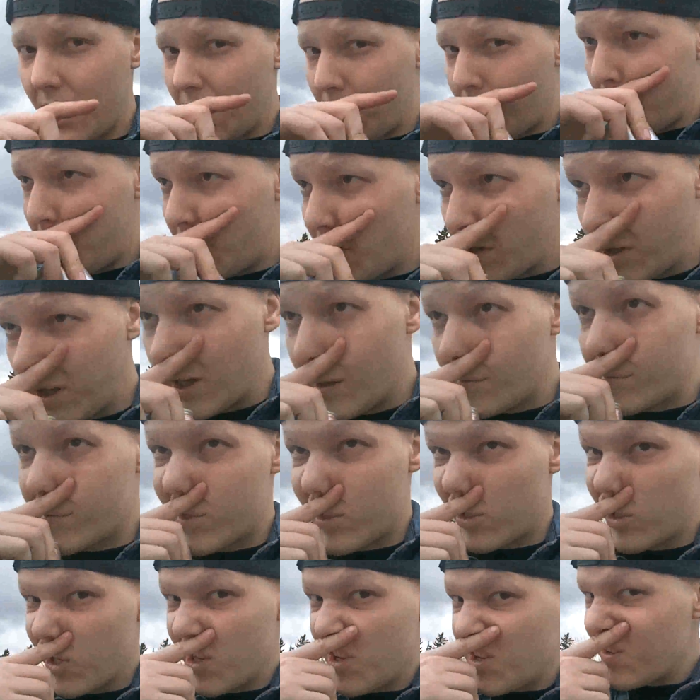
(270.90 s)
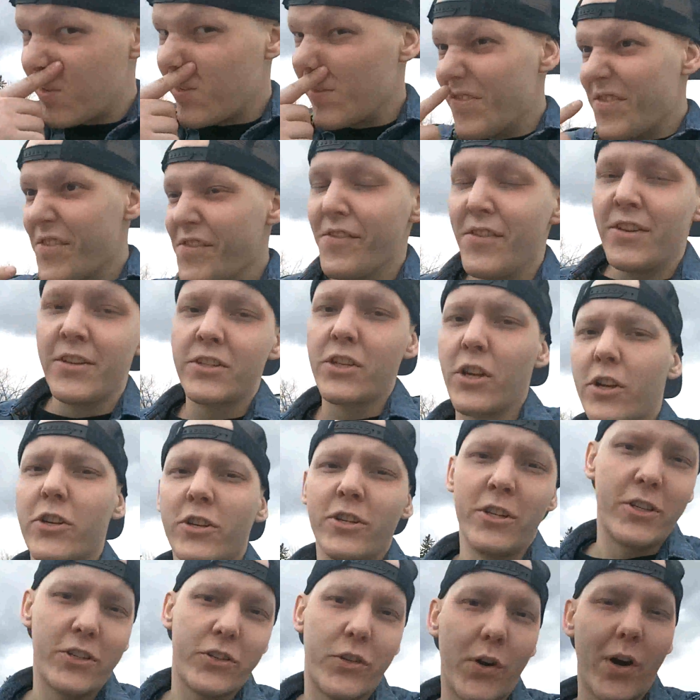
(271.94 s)
send in your clips.
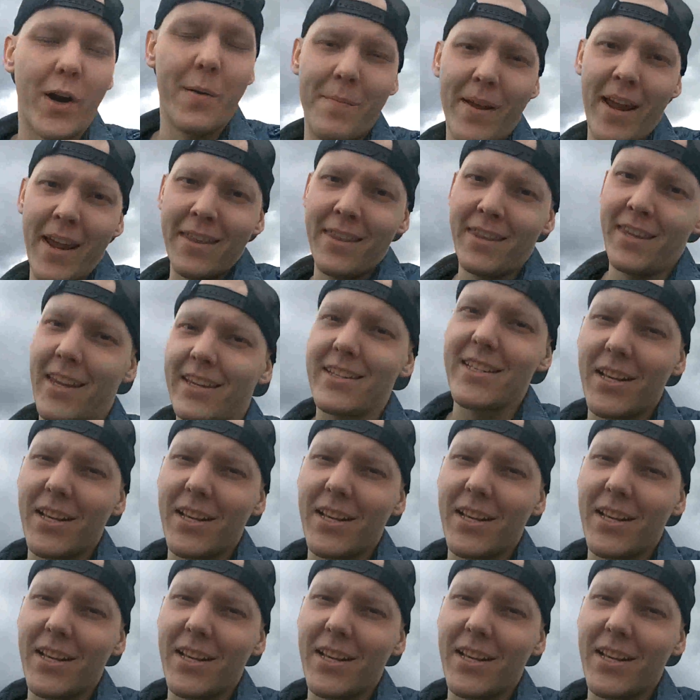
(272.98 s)
Search and destroy mainly,